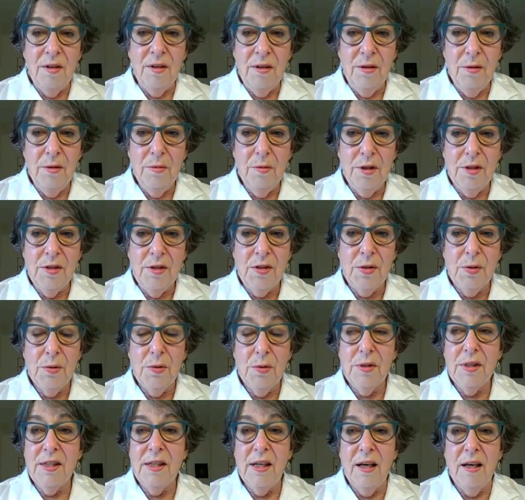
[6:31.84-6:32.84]
You would
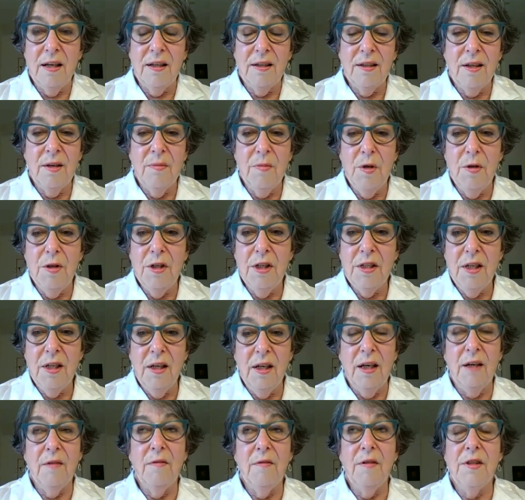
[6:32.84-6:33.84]
source out Community
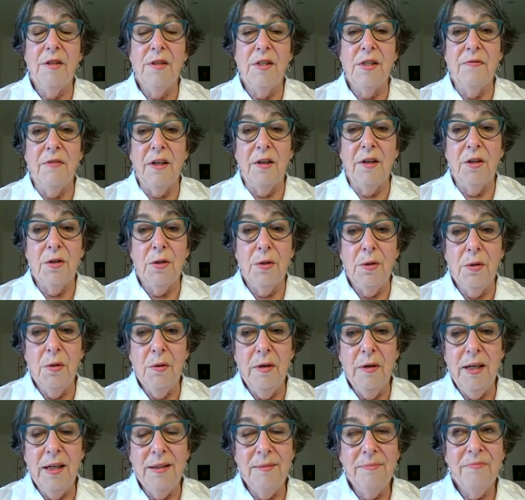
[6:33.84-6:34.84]
Languages
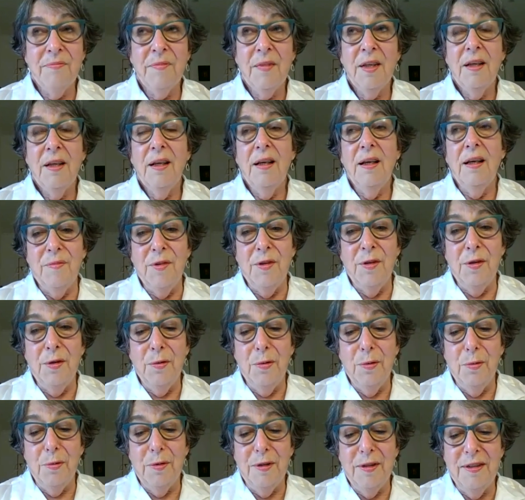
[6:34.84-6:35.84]
Victoria.
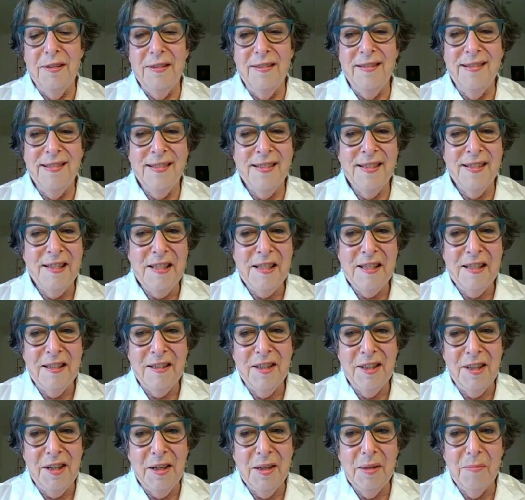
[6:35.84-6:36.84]
You would seek a
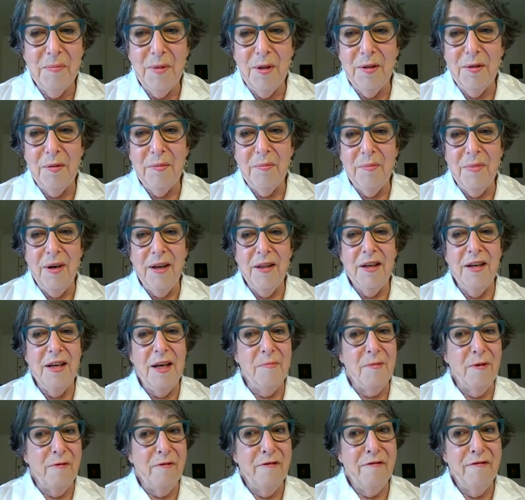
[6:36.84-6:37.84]
gentleman by the
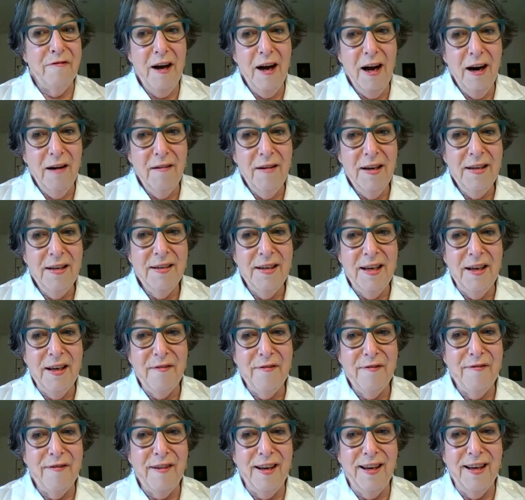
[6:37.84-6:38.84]
name of Fahry,
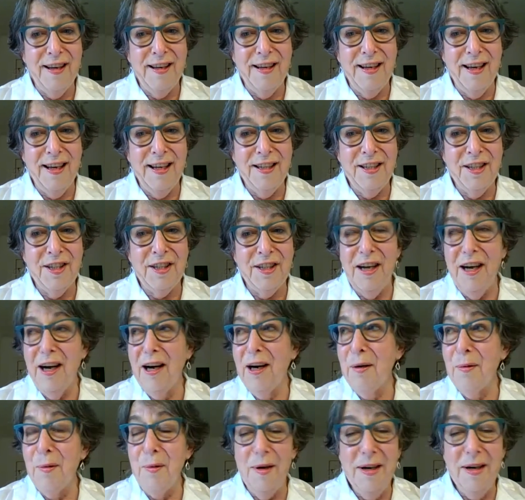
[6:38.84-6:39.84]

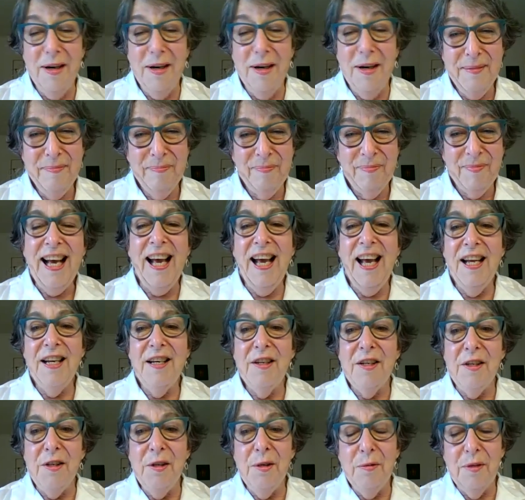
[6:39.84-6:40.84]
Fahry, and
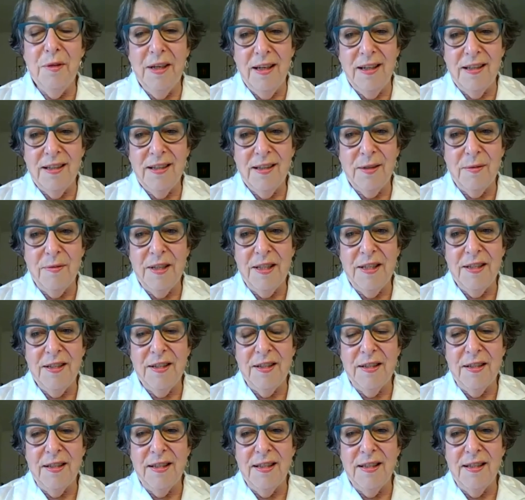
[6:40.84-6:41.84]
you would ask
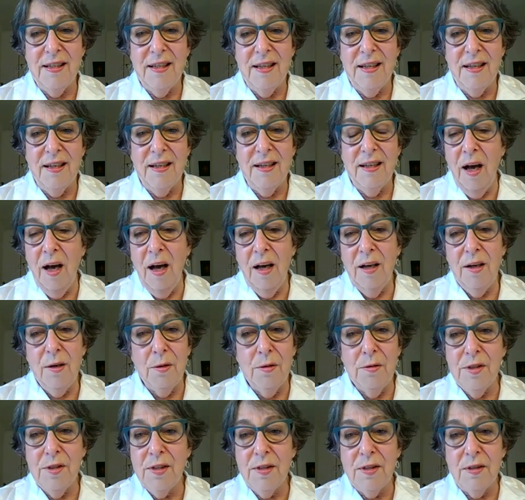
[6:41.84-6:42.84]
questions there. I
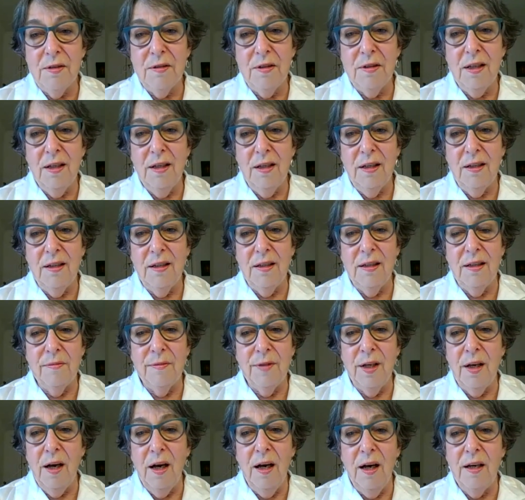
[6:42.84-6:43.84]
also can
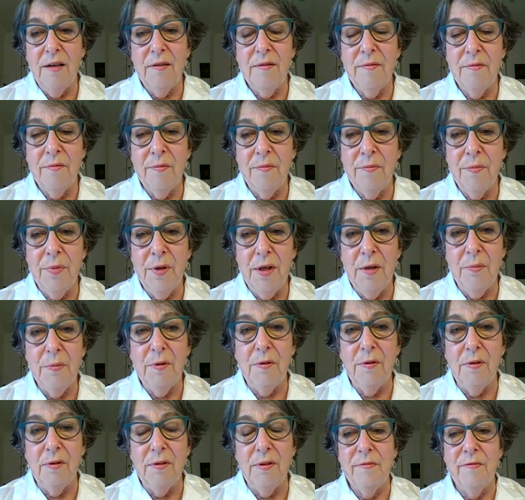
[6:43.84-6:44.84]
guide
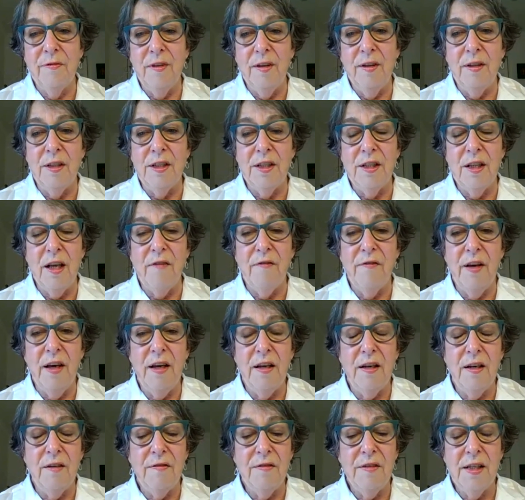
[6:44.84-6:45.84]
people into that
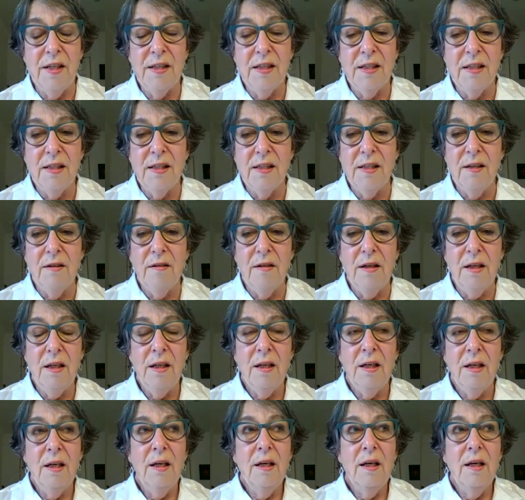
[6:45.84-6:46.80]
vein if necessary.